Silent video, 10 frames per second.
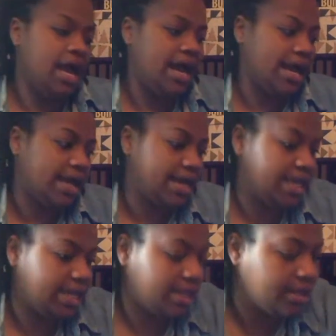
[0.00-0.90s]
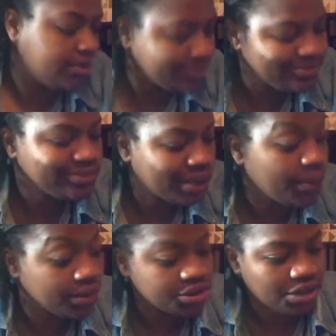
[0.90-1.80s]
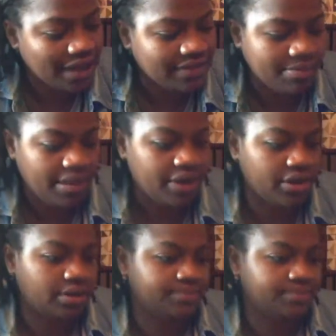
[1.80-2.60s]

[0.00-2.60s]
I will track them better.